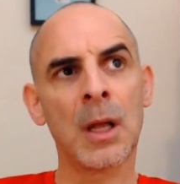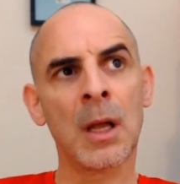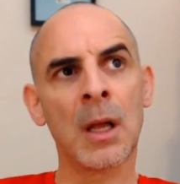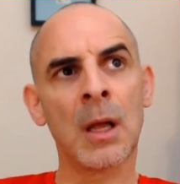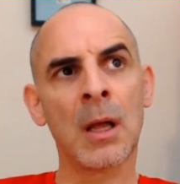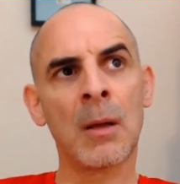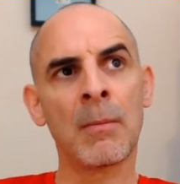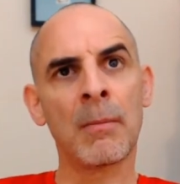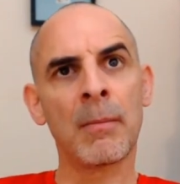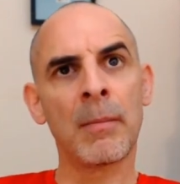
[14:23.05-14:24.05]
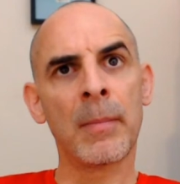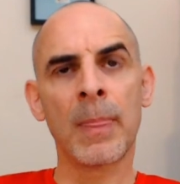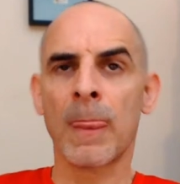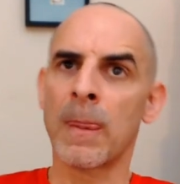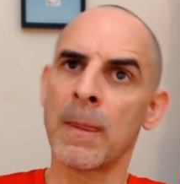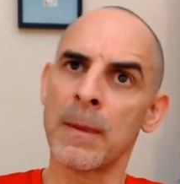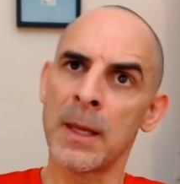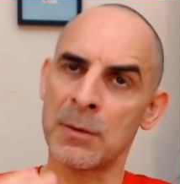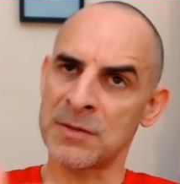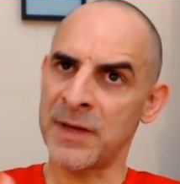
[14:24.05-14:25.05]
Um,
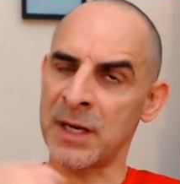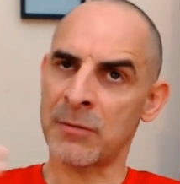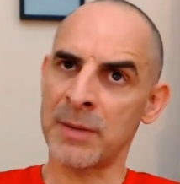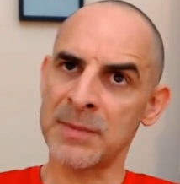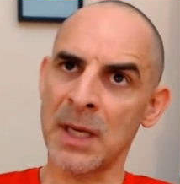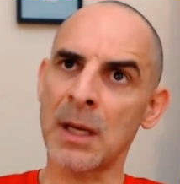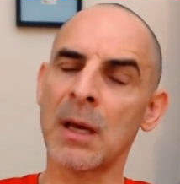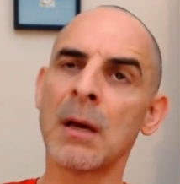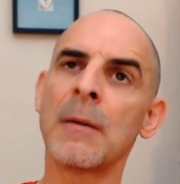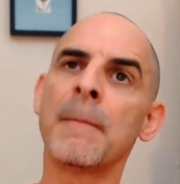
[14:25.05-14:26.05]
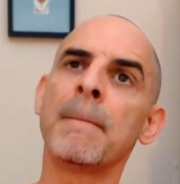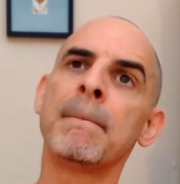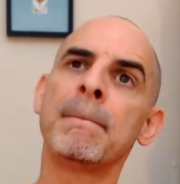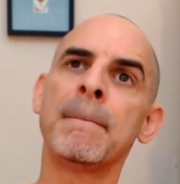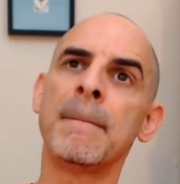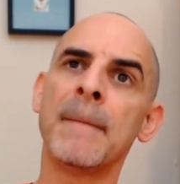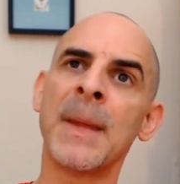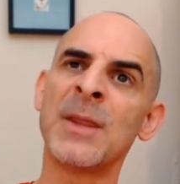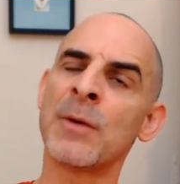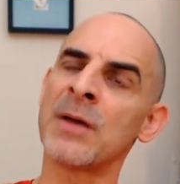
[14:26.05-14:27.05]
he was very cryptic
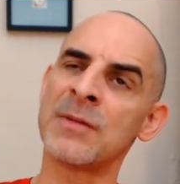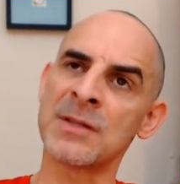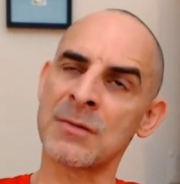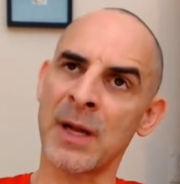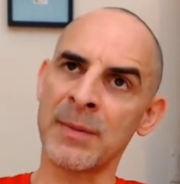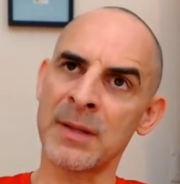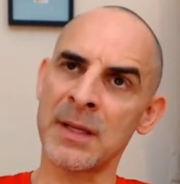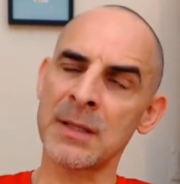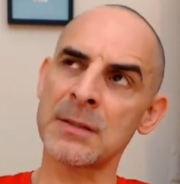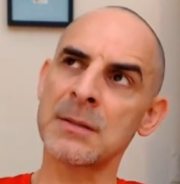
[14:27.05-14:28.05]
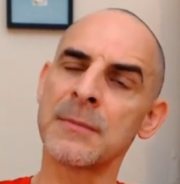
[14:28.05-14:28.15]
in the way of describing things,